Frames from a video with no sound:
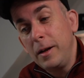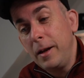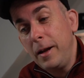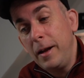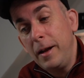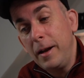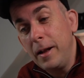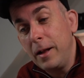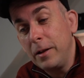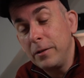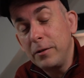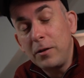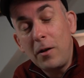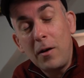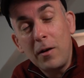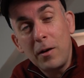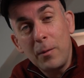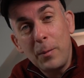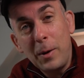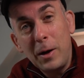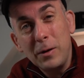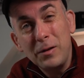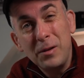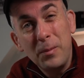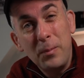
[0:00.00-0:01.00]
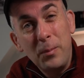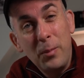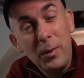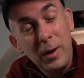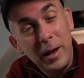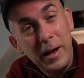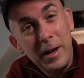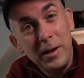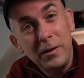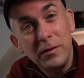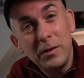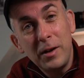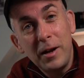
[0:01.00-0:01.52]
And I'll talk about the
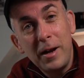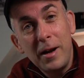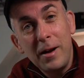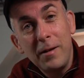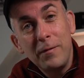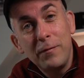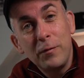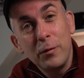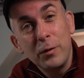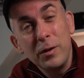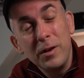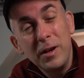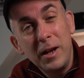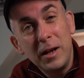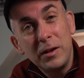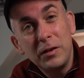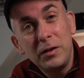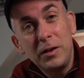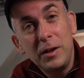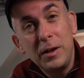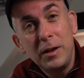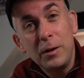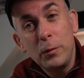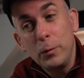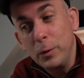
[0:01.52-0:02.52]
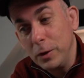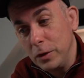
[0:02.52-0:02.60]
plans I have for the next year,